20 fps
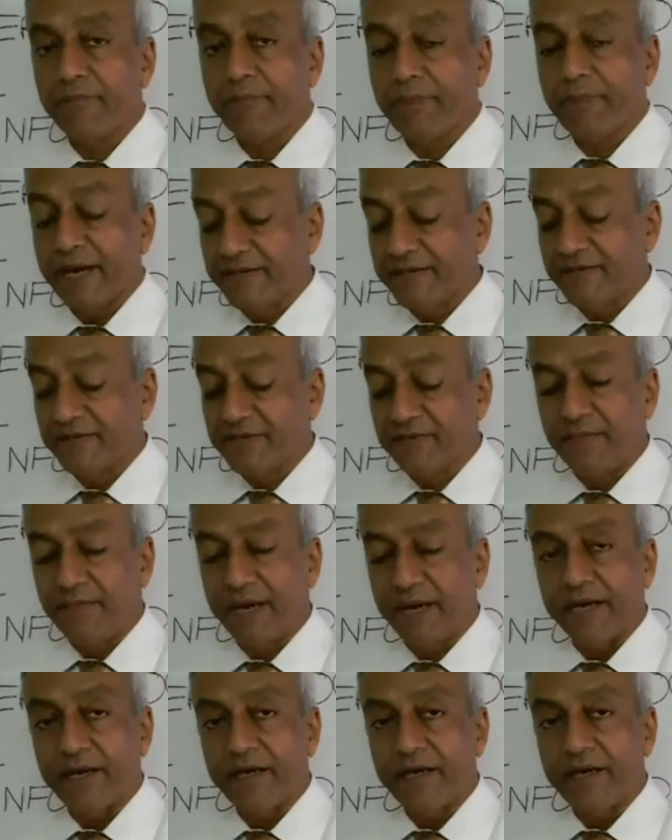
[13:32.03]
bear this in
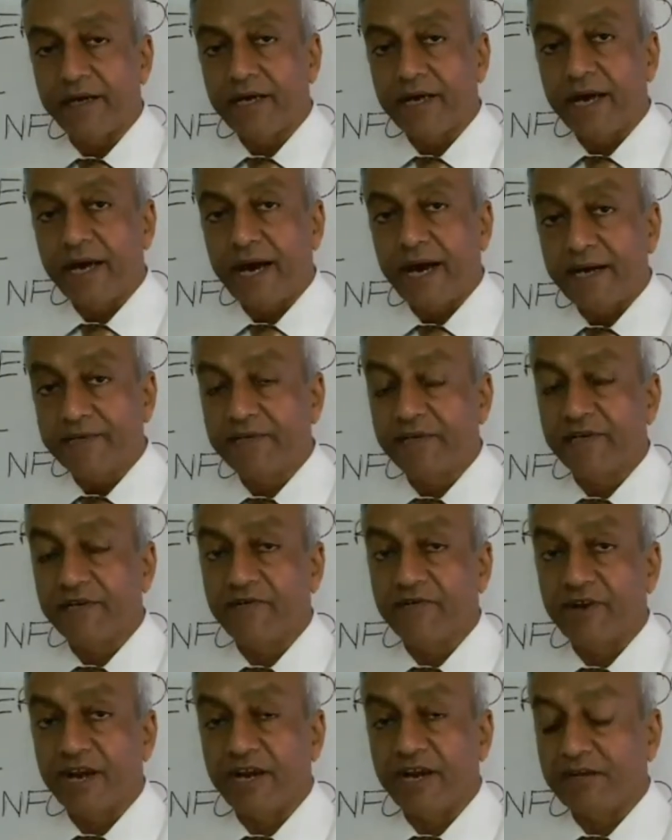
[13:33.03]
mind. As a
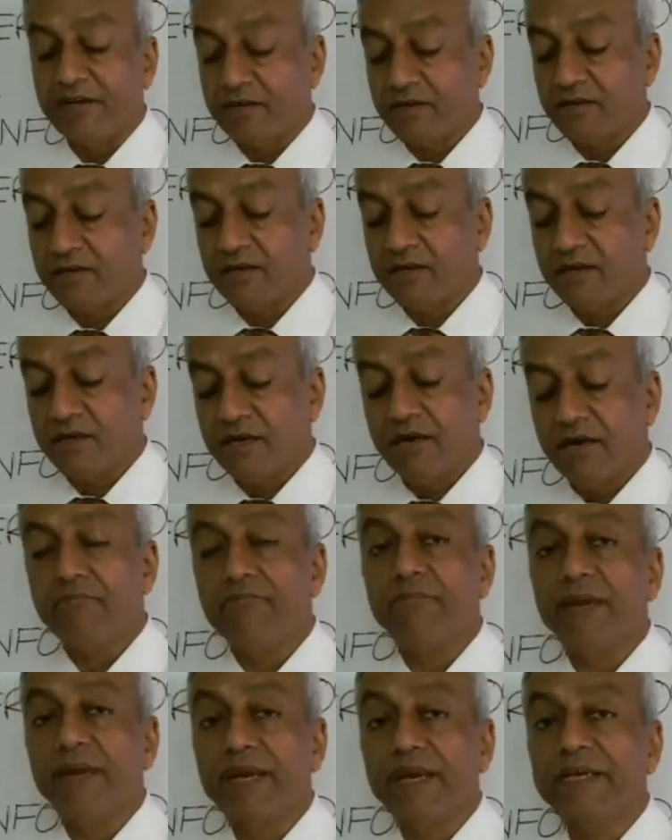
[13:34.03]
trainer,
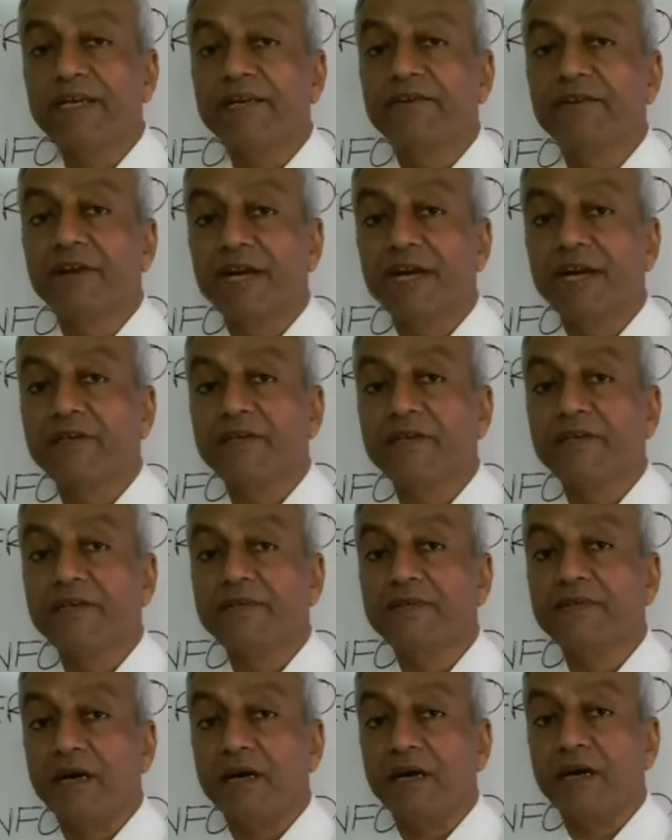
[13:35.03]
many trainees
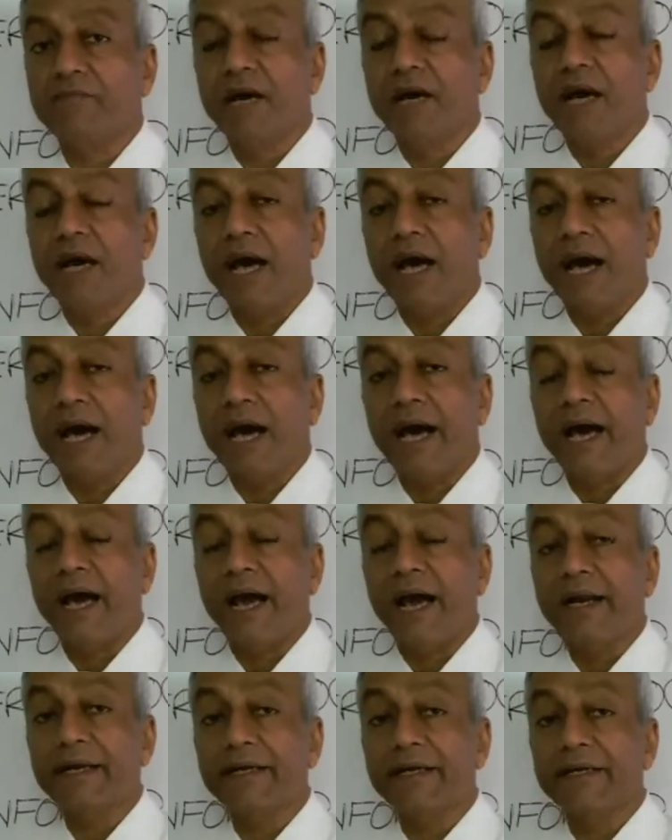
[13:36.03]
come
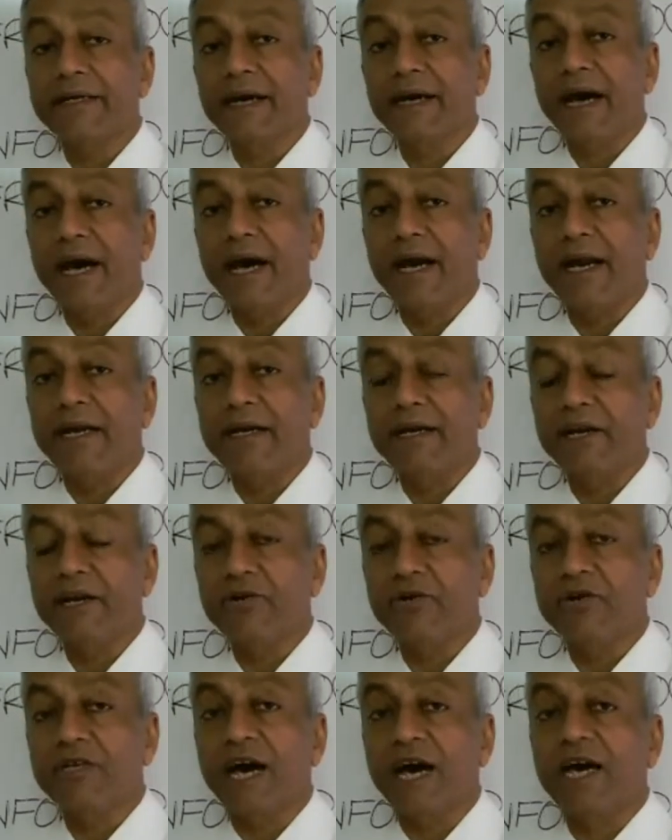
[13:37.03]
and
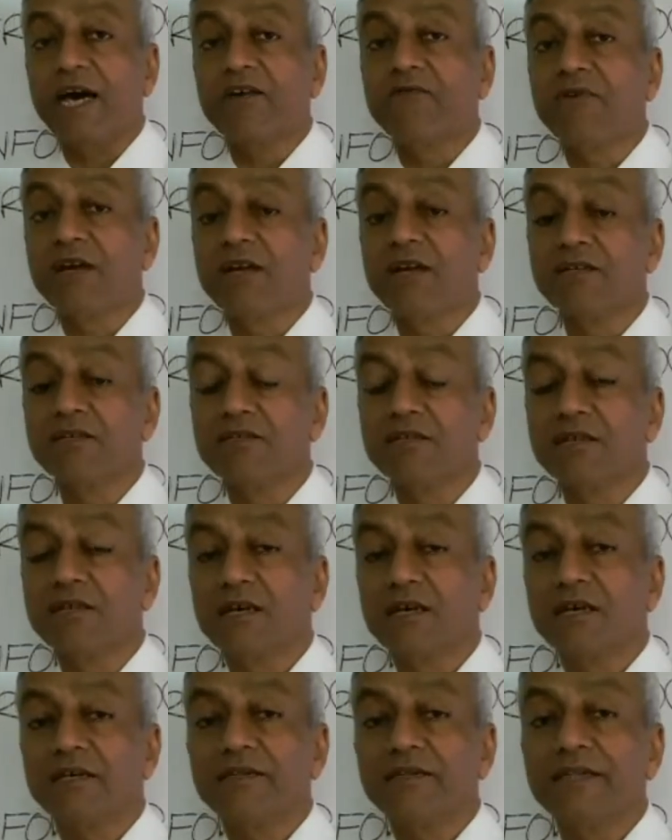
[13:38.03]
divulge
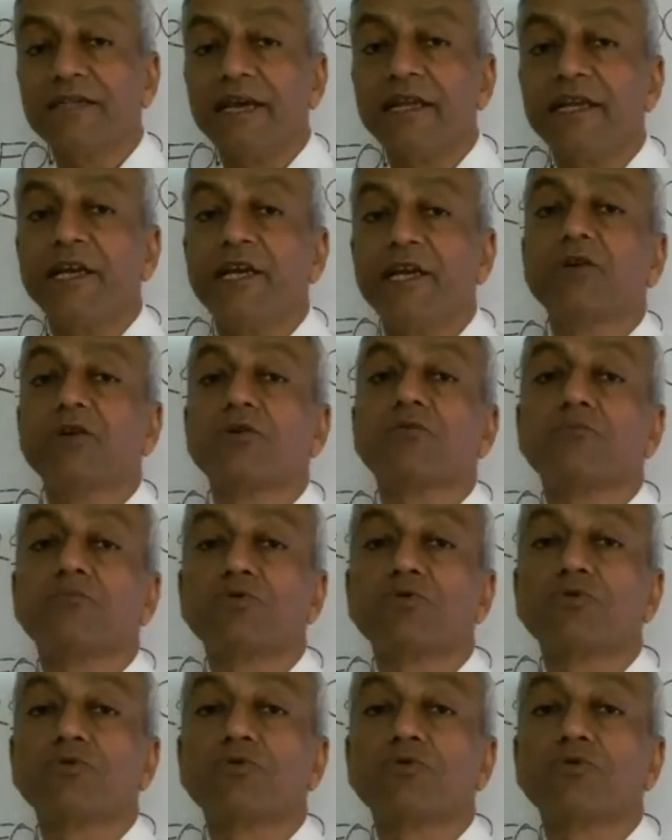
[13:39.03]
their
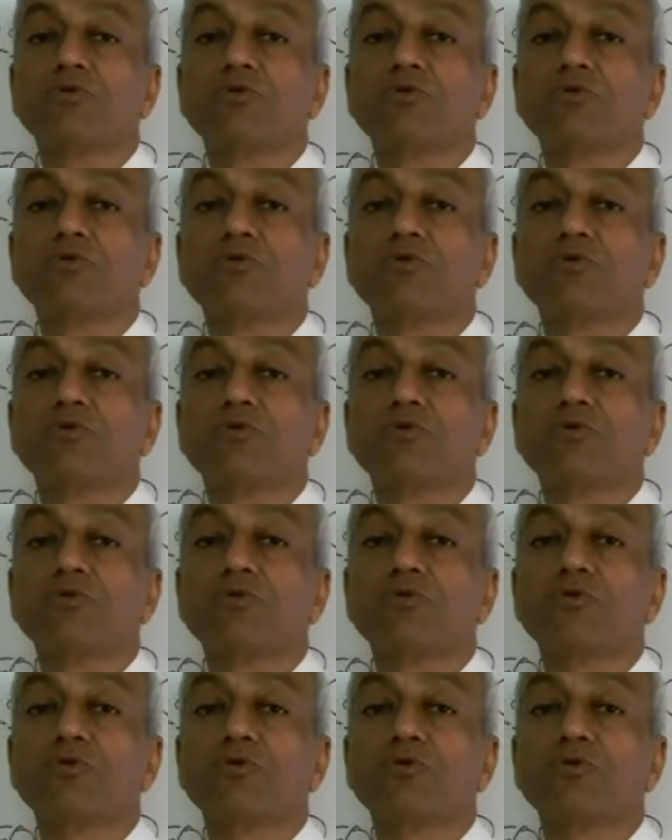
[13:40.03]
innermost.
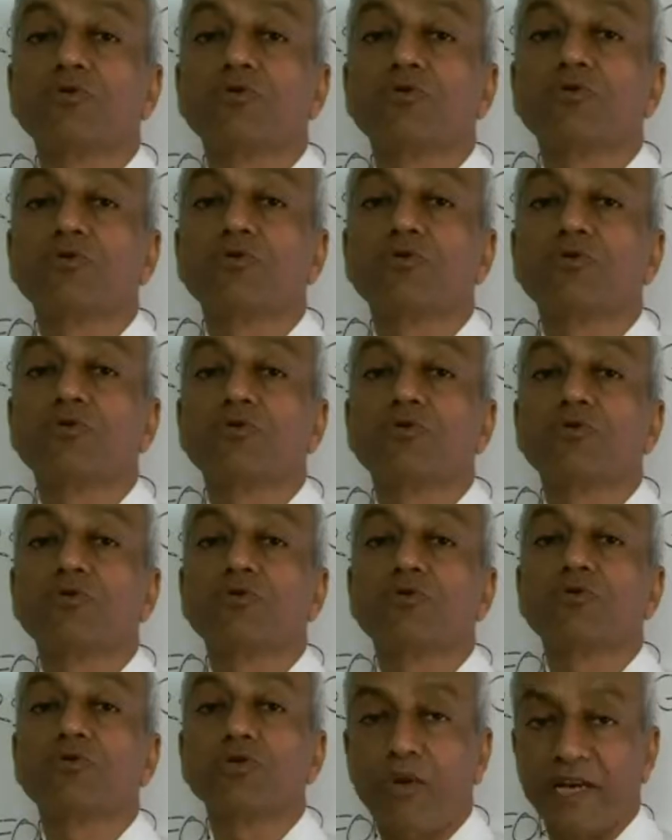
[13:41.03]
A period of
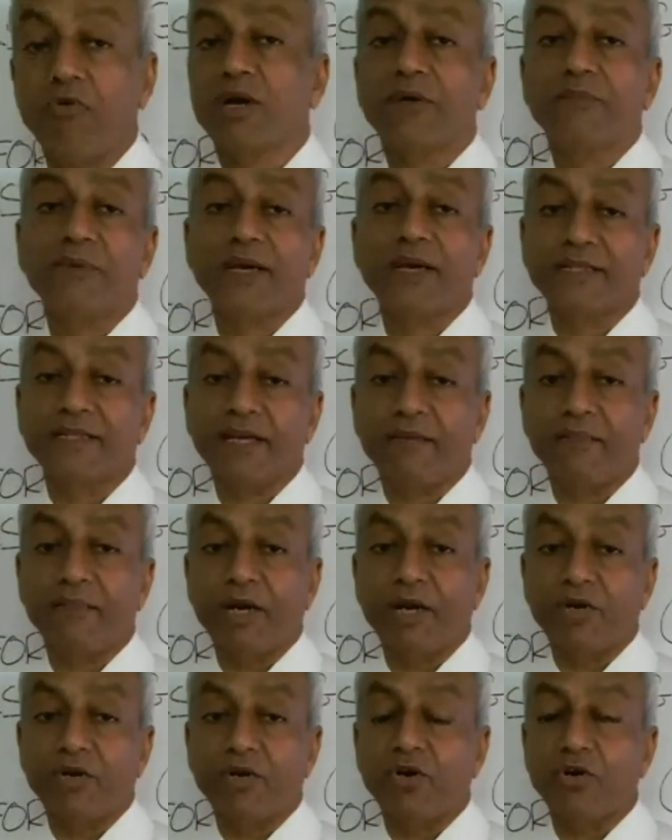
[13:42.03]
time, you become like their
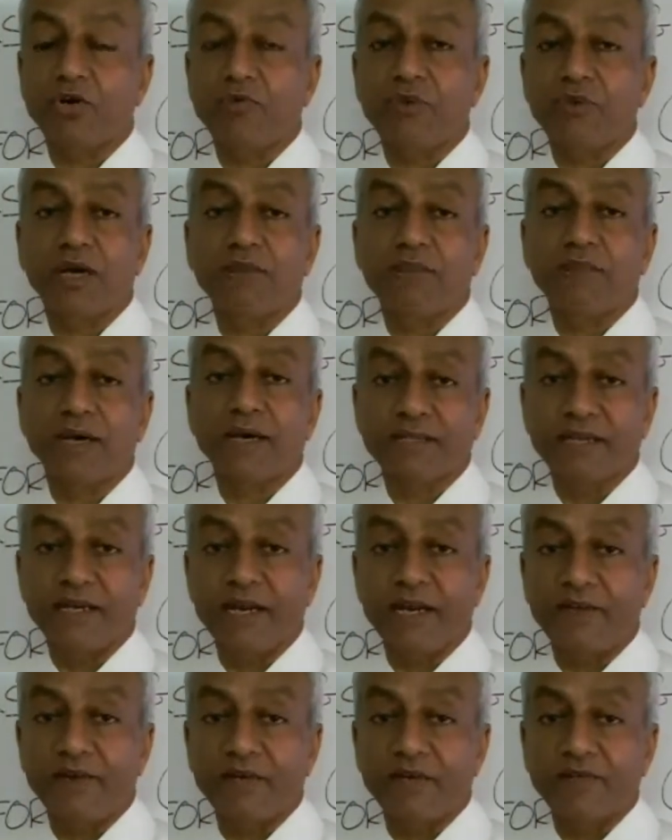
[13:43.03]
mentor, you become like their
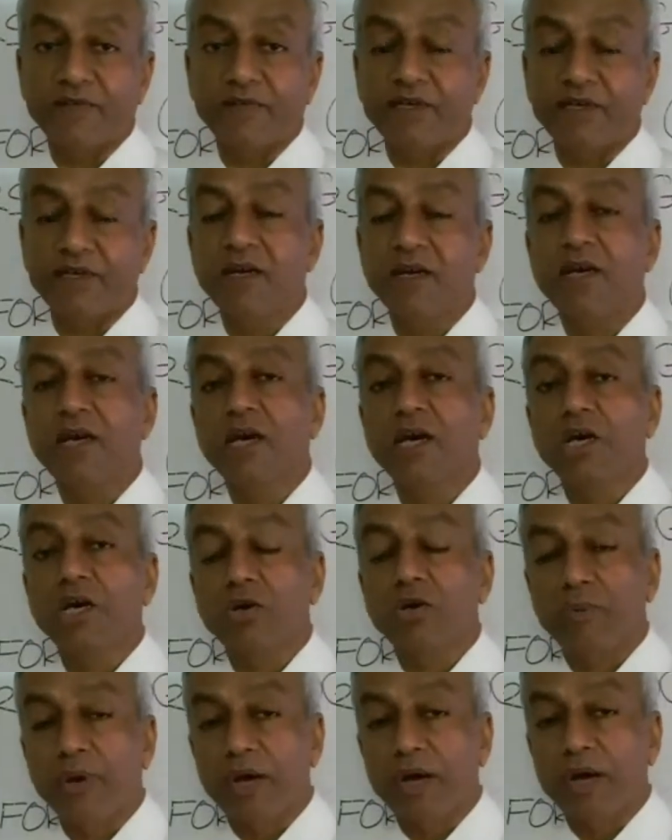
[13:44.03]
advisor,
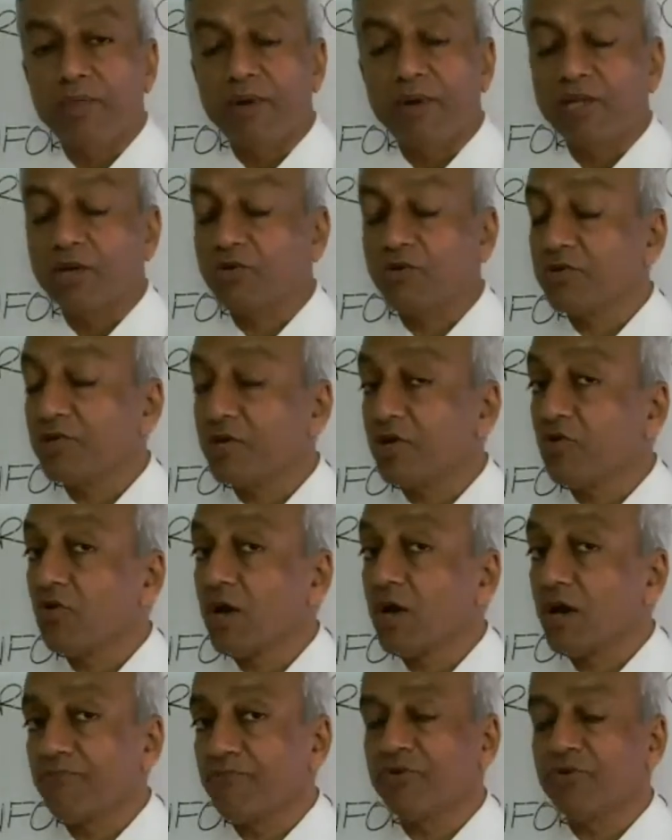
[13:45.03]
you become like they look
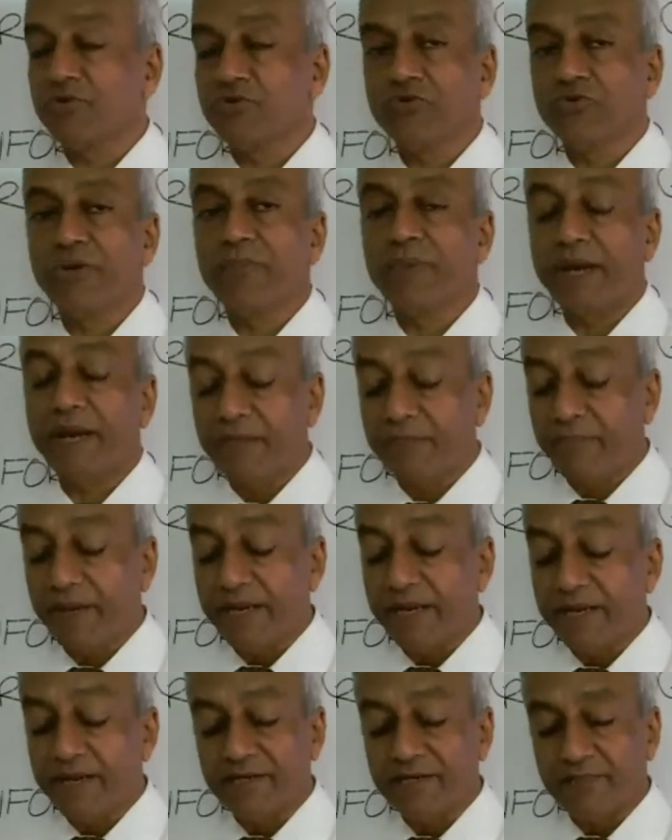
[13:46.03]
up to you in
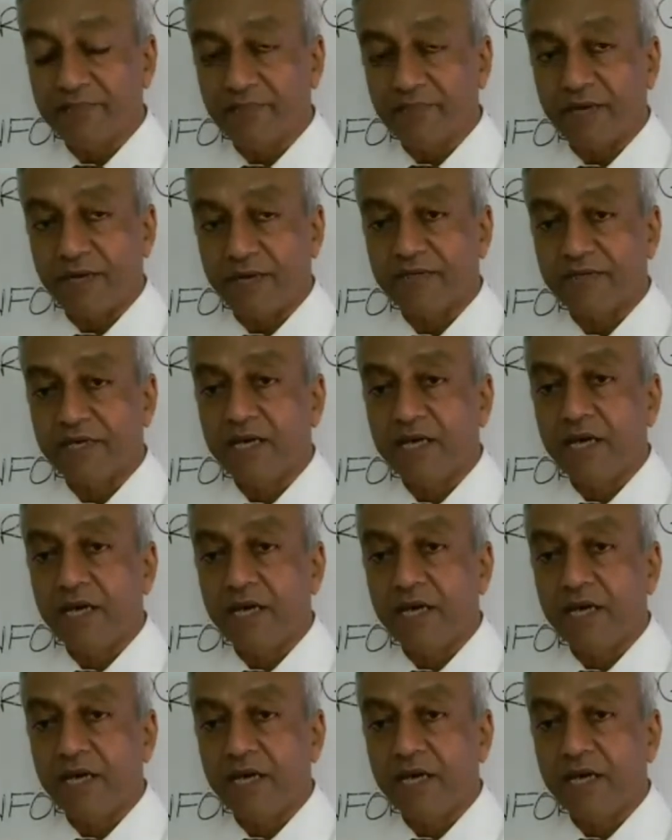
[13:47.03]
many respects.